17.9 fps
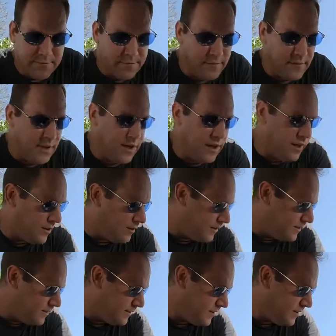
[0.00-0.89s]
you know,
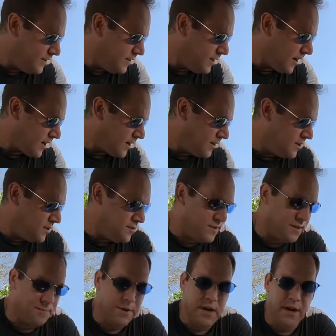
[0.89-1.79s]
you're not going to use
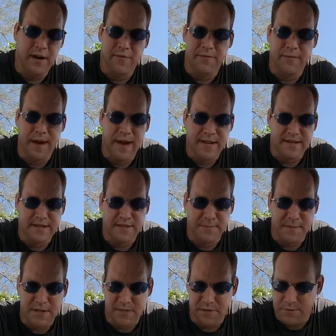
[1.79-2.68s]
up your air fast,
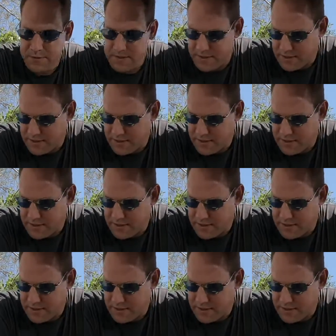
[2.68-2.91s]
especially with this